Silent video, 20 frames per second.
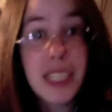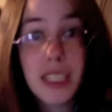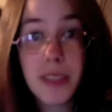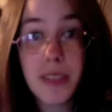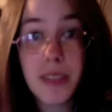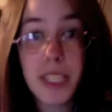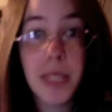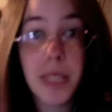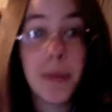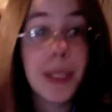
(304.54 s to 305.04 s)

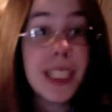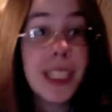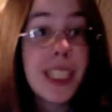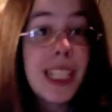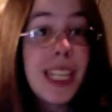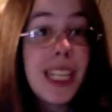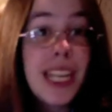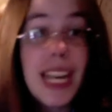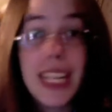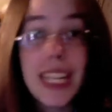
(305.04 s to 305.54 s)

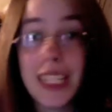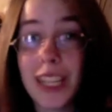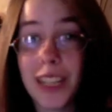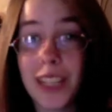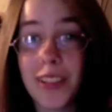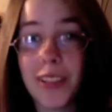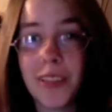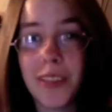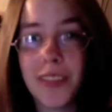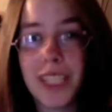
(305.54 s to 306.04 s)
visibility,
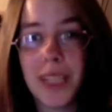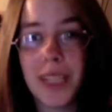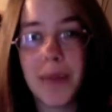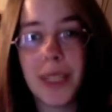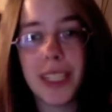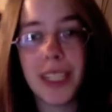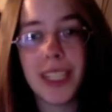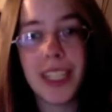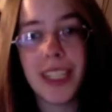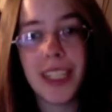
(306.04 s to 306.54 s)
asexual
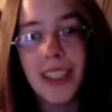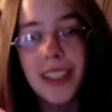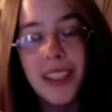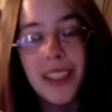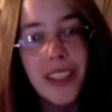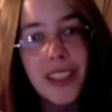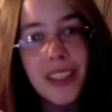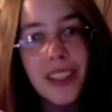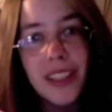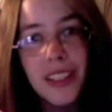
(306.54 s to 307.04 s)
visibility,
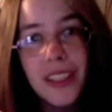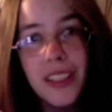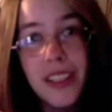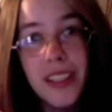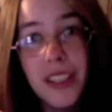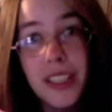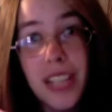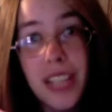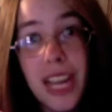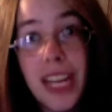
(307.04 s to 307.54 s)

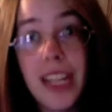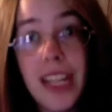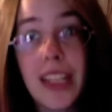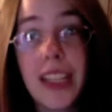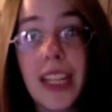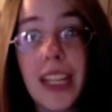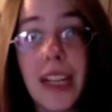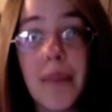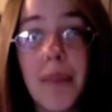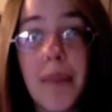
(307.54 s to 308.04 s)
just
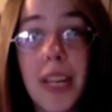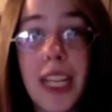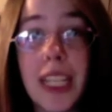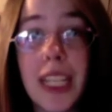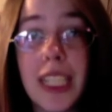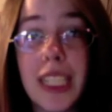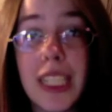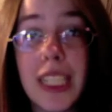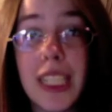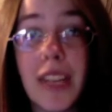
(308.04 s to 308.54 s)
anything,
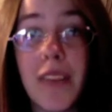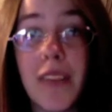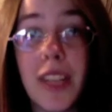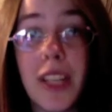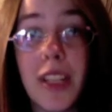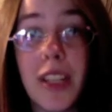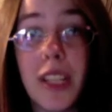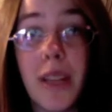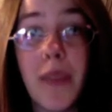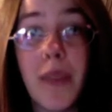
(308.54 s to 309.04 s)
because if
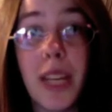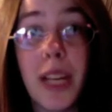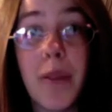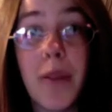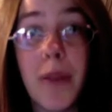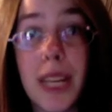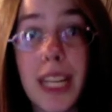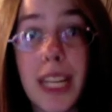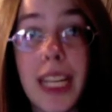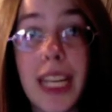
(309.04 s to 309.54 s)
there's something
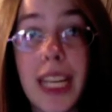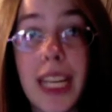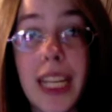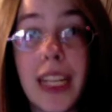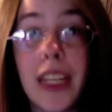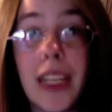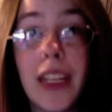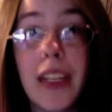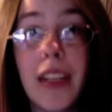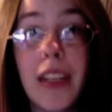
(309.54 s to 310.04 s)
we need,
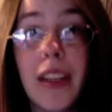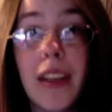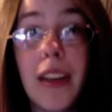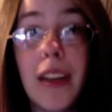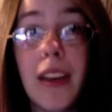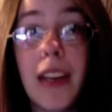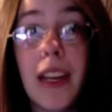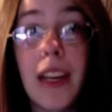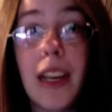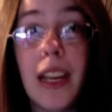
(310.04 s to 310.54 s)

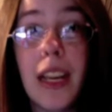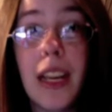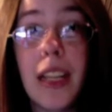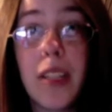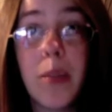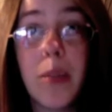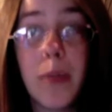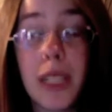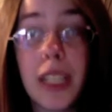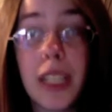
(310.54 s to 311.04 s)

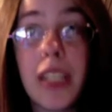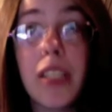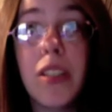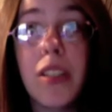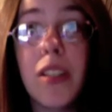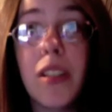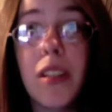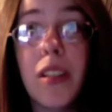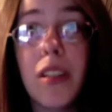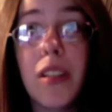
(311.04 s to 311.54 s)
it's really
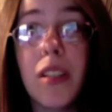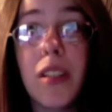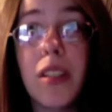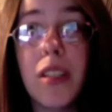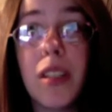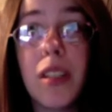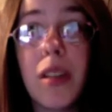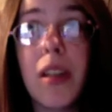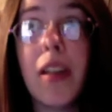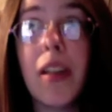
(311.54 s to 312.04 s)

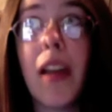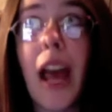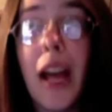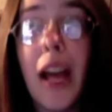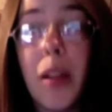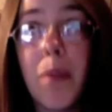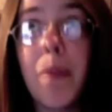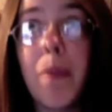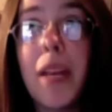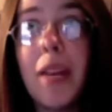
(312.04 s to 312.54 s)
to
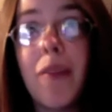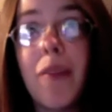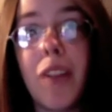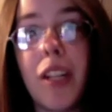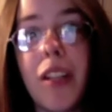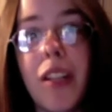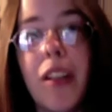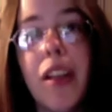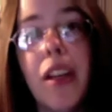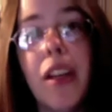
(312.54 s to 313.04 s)
help
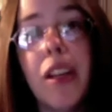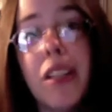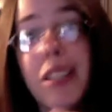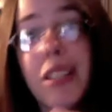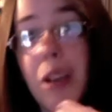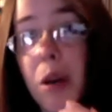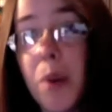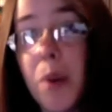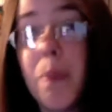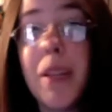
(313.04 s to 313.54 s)
people
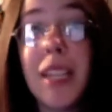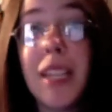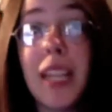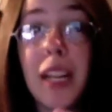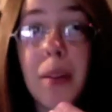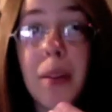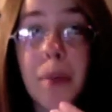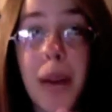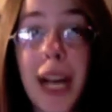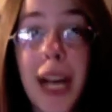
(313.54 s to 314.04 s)
to open
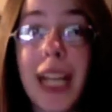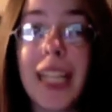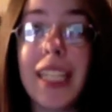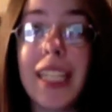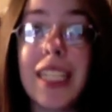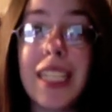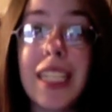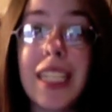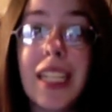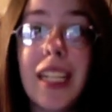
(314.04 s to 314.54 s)
their
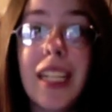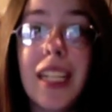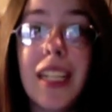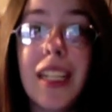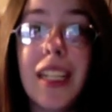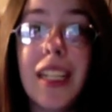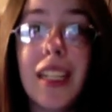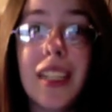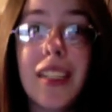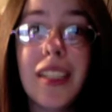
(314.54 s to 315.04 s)
minds,
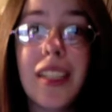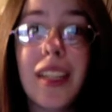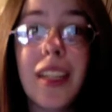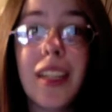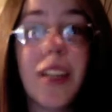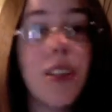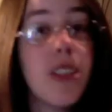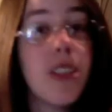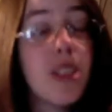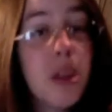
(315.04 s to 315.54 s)
that
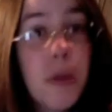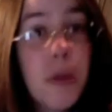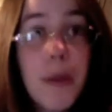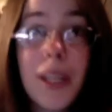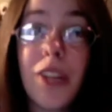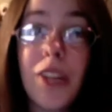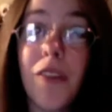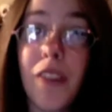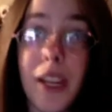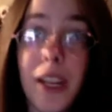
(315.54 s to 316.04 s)
there's so
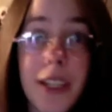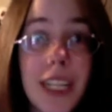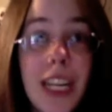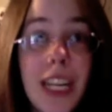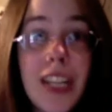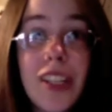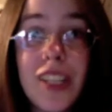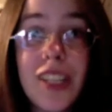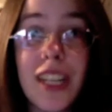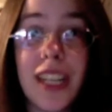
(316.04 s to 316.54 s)
much
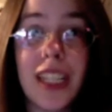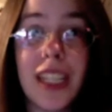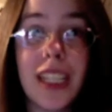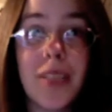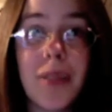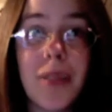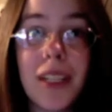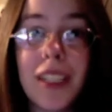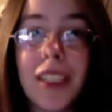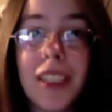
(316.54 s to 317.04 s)
variation in this
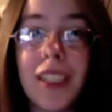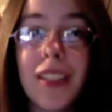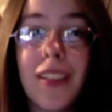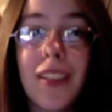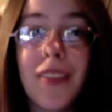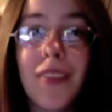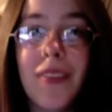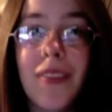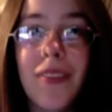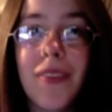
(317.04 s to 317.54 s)
world,
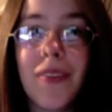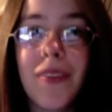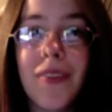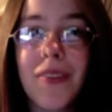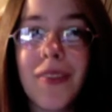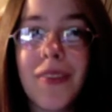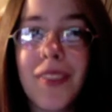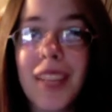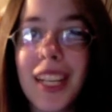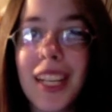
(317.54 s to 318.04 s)

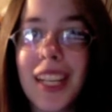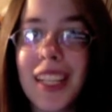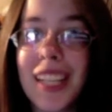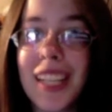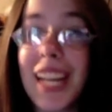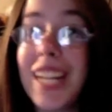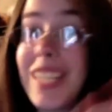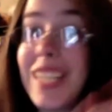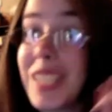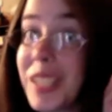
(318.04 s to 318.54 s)
and
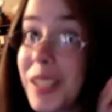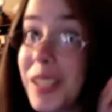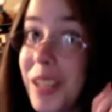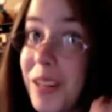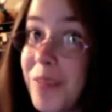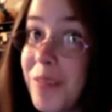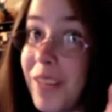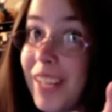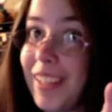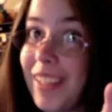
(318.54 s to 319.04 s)
that it's good
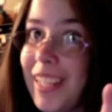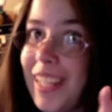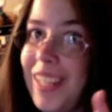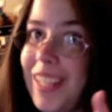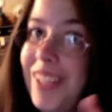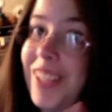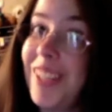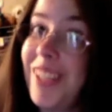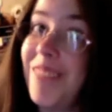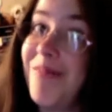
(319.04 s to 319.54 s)

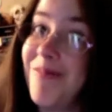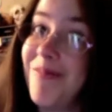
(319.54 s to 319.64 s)
variation.